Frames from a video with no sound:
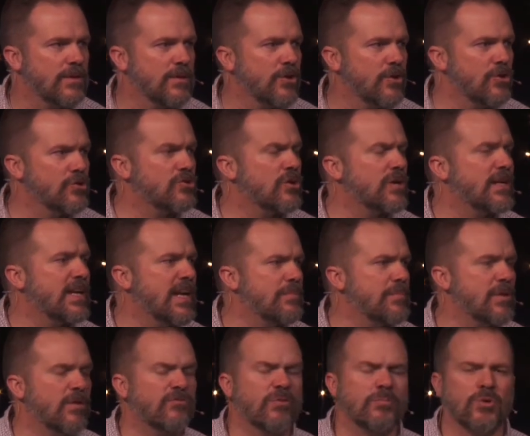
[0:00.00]
Who's going to keep
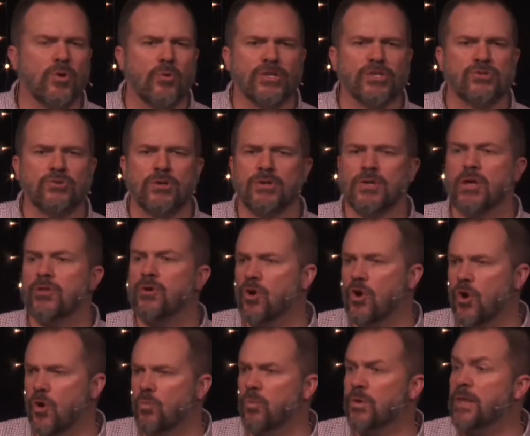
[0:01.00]
them from going to another
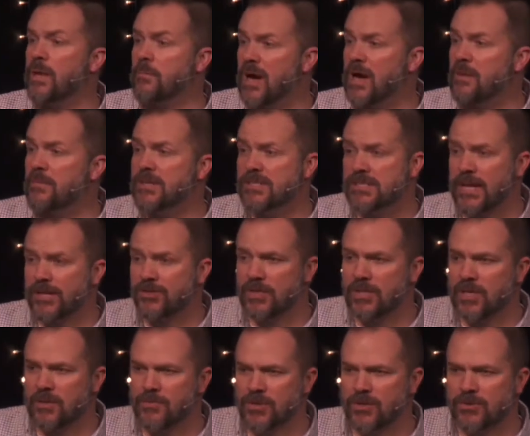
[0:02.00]
home where they might be
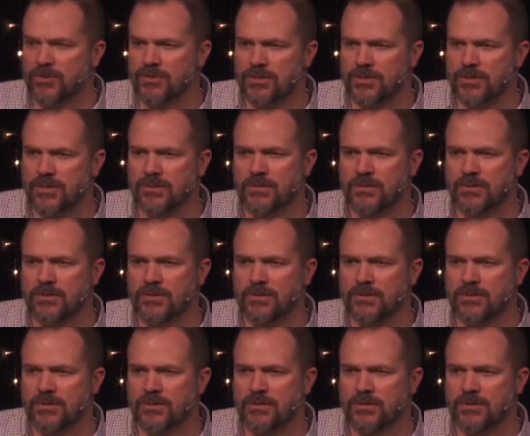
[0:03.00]
sexually abused?